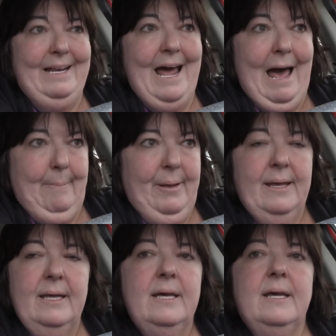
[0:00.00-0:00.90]
up.
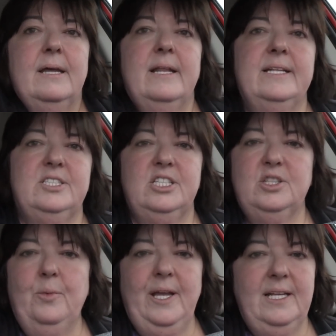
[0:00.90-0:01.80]
It's
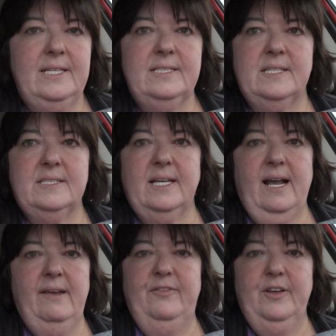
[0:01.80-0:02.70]
just the way it is. It's like
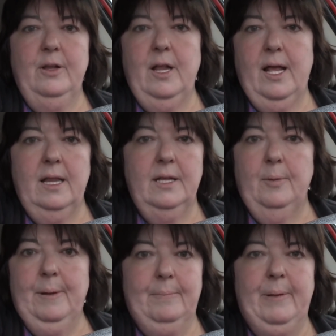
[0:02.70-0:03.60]
I feel a
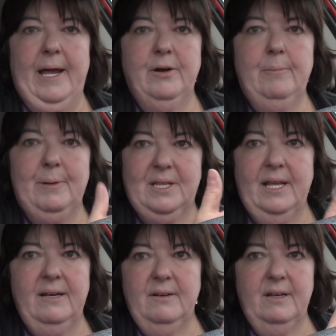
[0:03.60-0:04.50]
little bit better, but
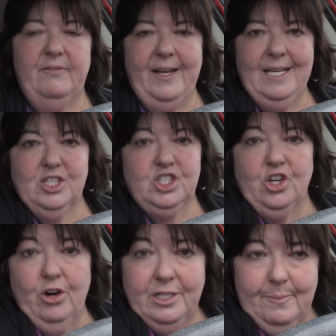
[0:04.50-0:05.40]
then if I
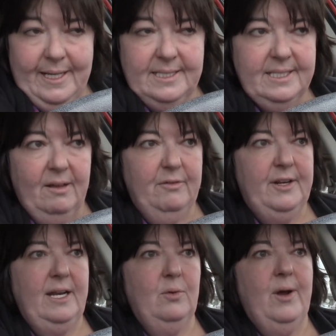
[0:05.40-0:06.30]
exert myself
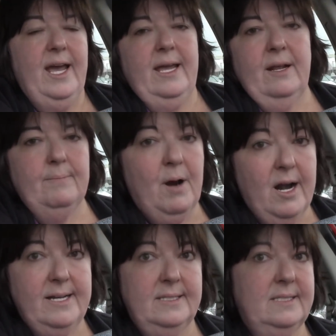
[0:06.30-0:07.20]
in any way, and
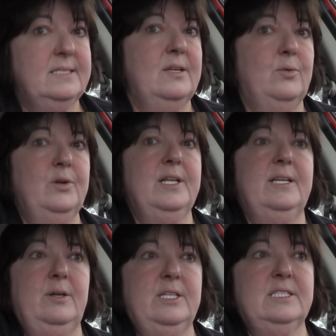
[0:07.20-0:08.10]
Marden's
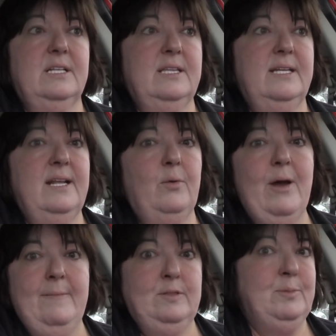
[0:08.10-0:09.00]
really is the thing that
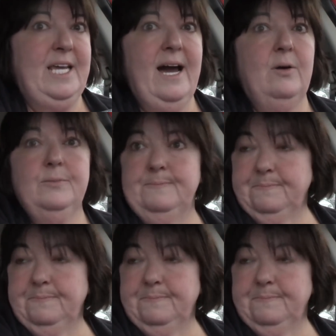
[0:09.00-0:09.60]
wiped me out